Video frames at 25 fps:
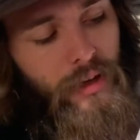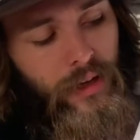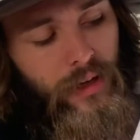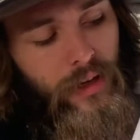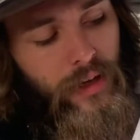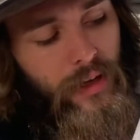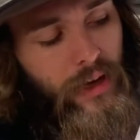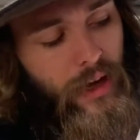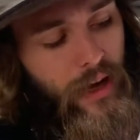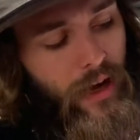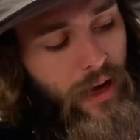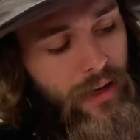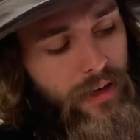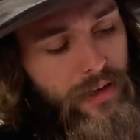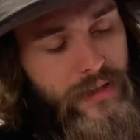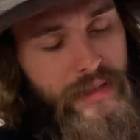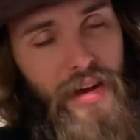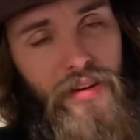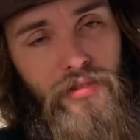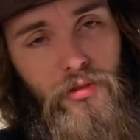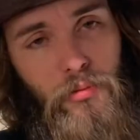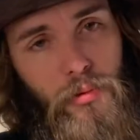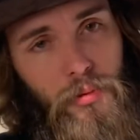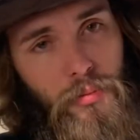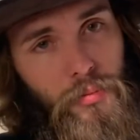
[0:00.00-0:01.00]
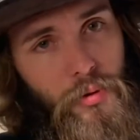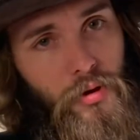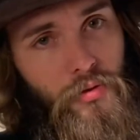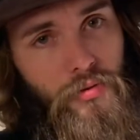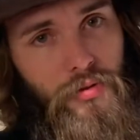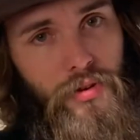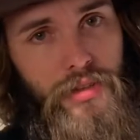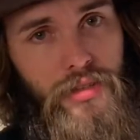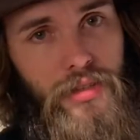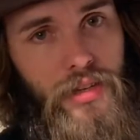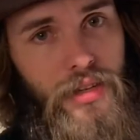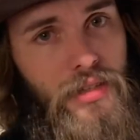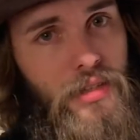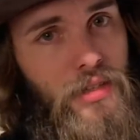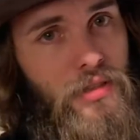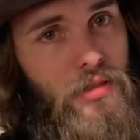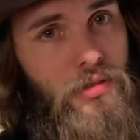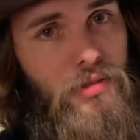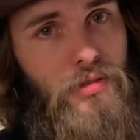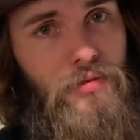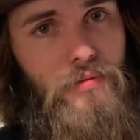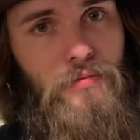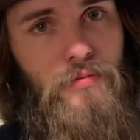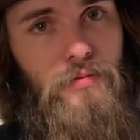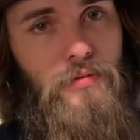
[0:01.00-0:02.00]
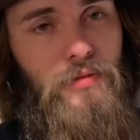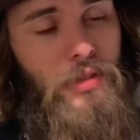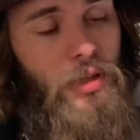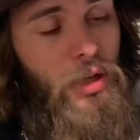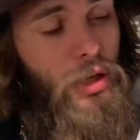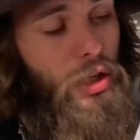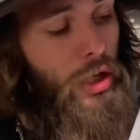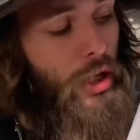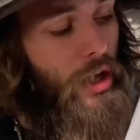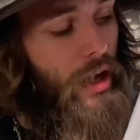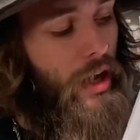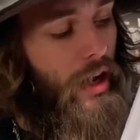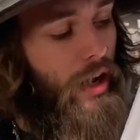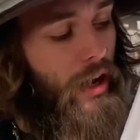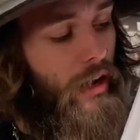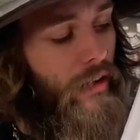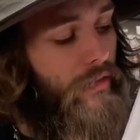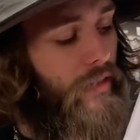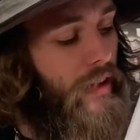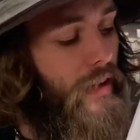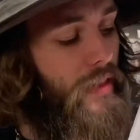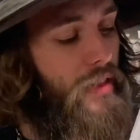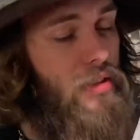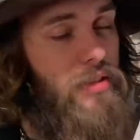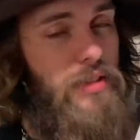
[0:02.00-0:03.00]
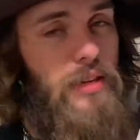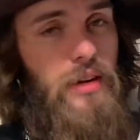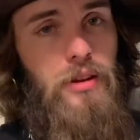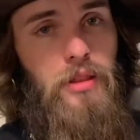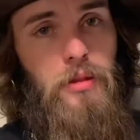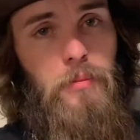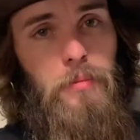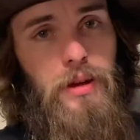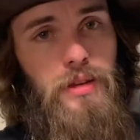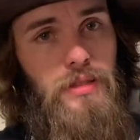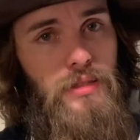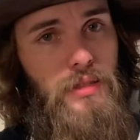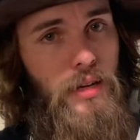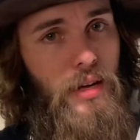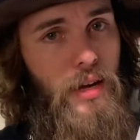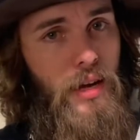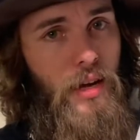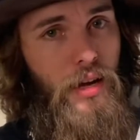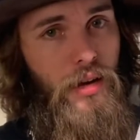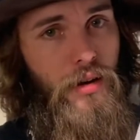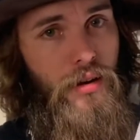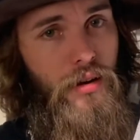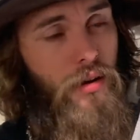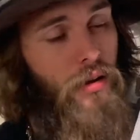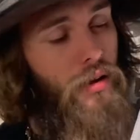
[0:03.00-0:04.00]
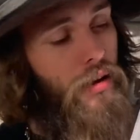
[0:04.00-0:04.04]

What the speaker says: doesn't have to be perfect. I just find the center the best I can,